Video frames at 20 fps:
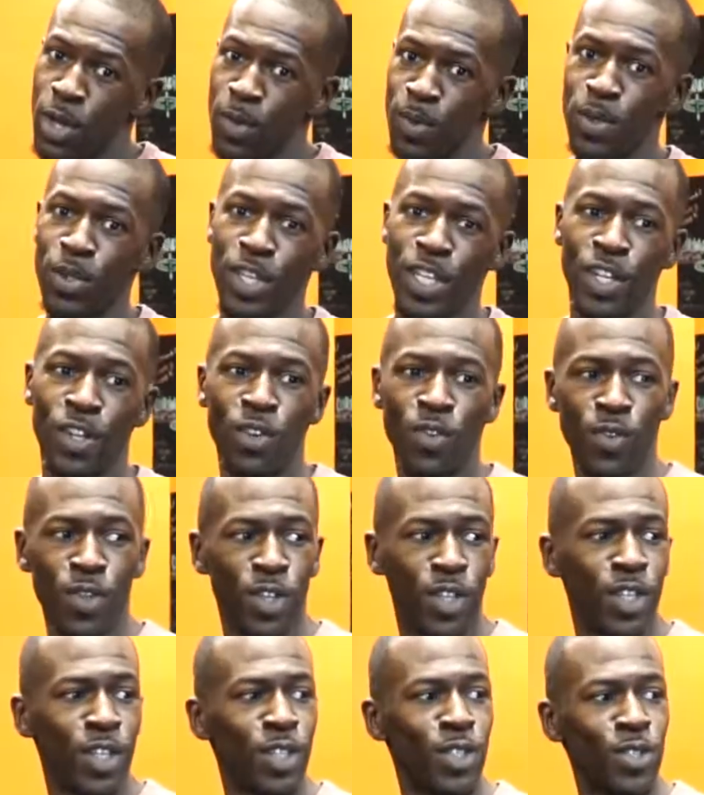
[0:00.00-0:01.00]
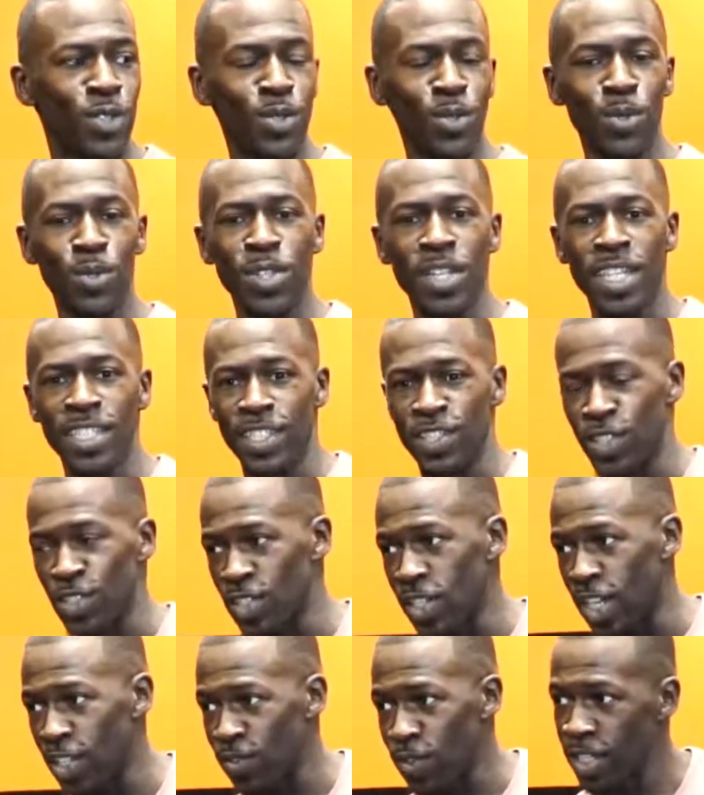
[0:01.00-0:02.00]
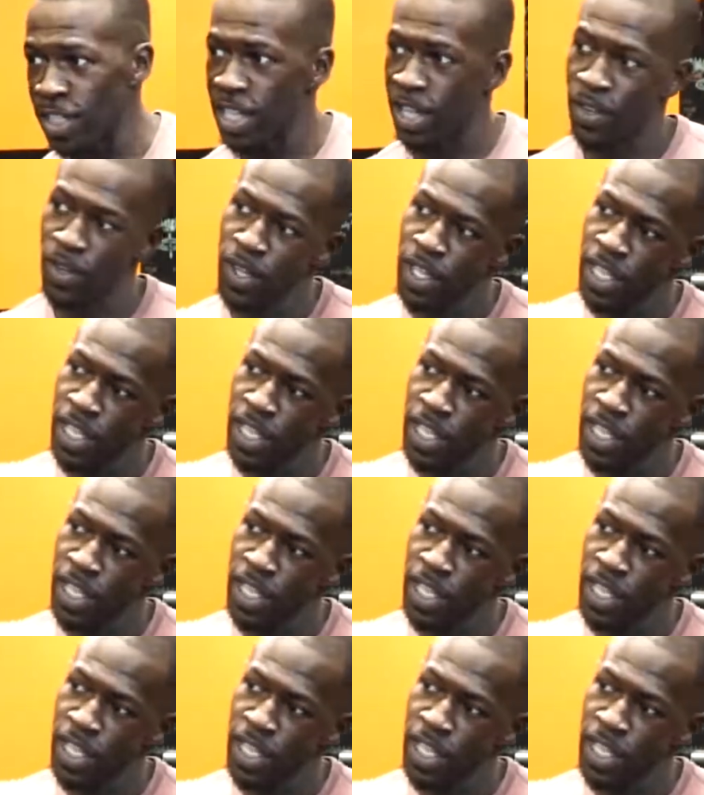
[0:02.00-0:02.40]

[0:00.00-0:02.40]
We're gonna get over to the next exercise right now.